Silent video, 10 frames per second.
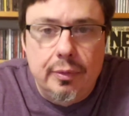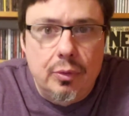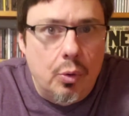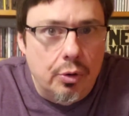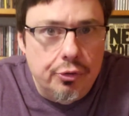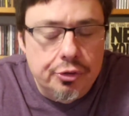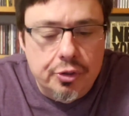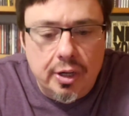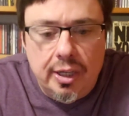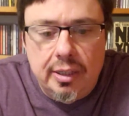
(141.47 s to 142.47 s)
The horns are
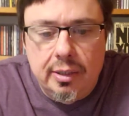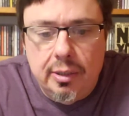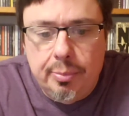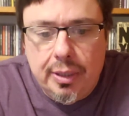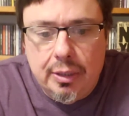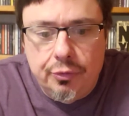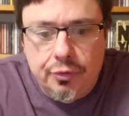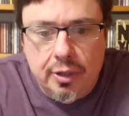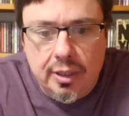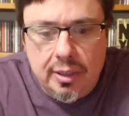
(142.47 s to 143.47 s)
great. The piano's
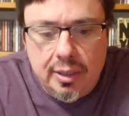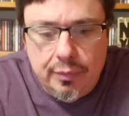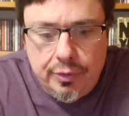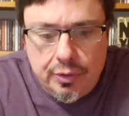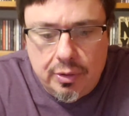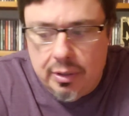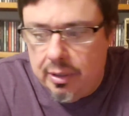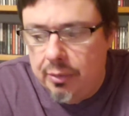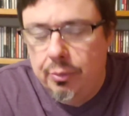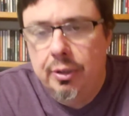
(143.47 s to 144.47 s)
great. Everything on it
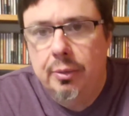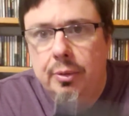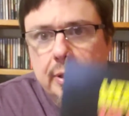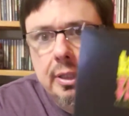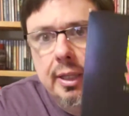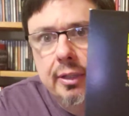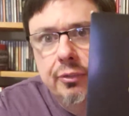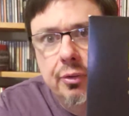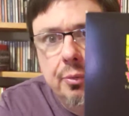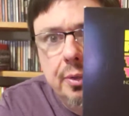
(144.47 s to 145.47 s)
I really, really like.
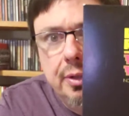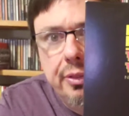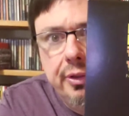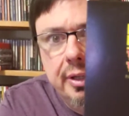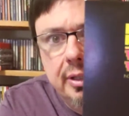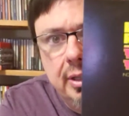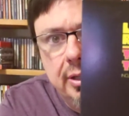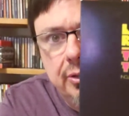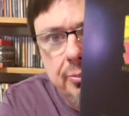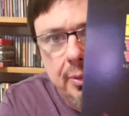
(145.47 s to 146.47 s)
So The Real Thing
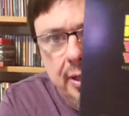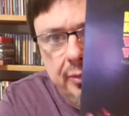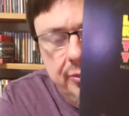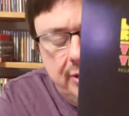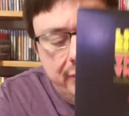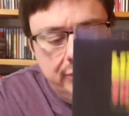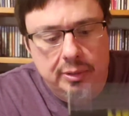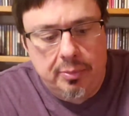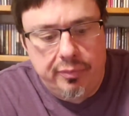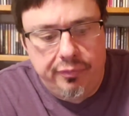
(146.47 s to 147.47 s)
is definitely
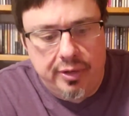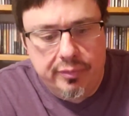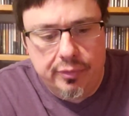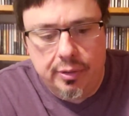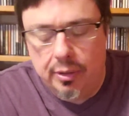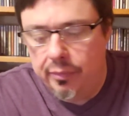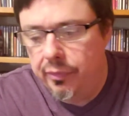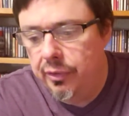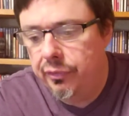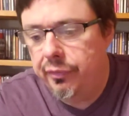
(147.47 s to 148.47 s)
my favorite of
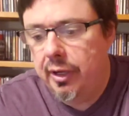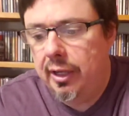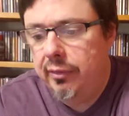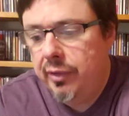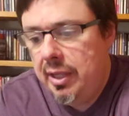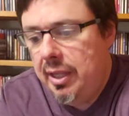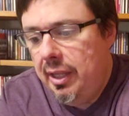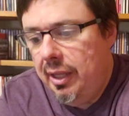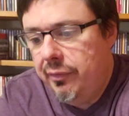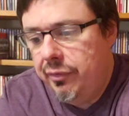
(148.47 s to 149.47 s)
these five.
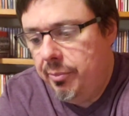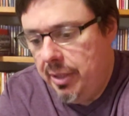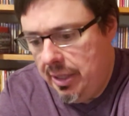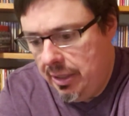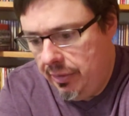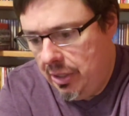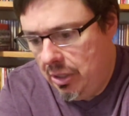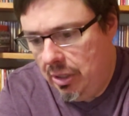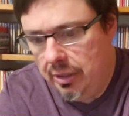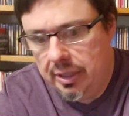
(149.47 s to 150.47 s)
And from there, they
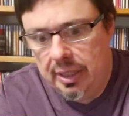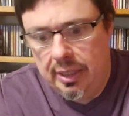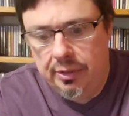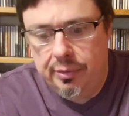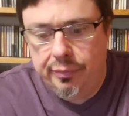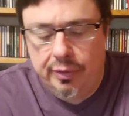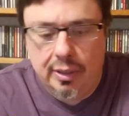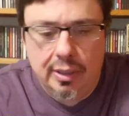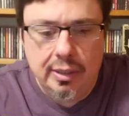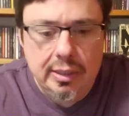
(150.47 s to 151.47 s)
all are kind of
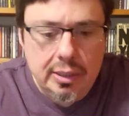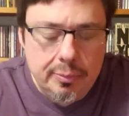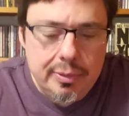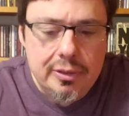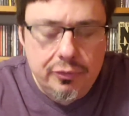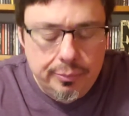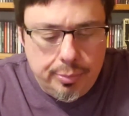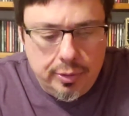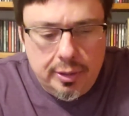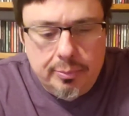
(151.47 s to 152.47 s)
a little bit
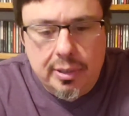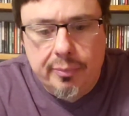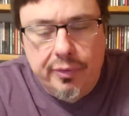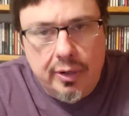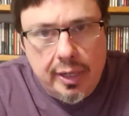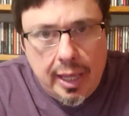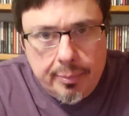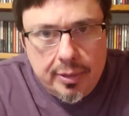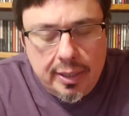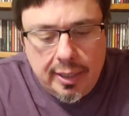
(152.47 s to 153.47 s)
disappointing, but I'm very
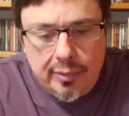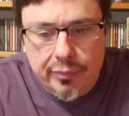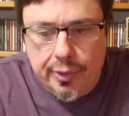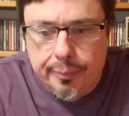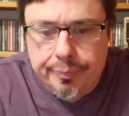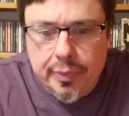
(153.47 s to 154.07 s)
happy I have them.